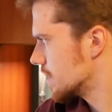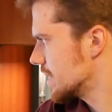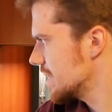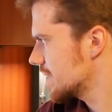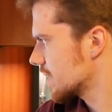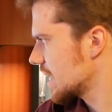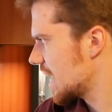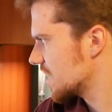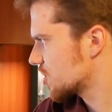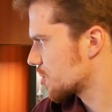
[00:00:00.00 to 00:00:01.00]
These
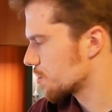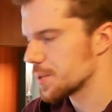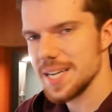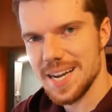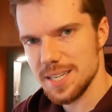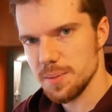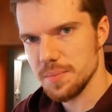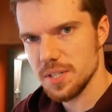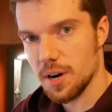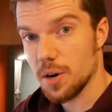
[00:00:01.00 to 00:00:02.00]
last 3
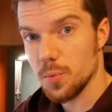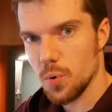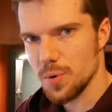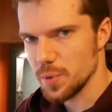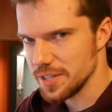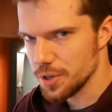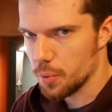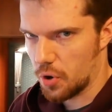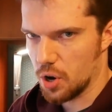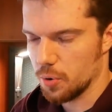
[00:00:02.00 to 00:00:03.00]
items are what we
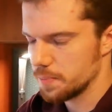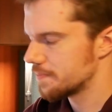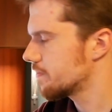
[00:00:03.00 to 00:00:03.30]
don't know.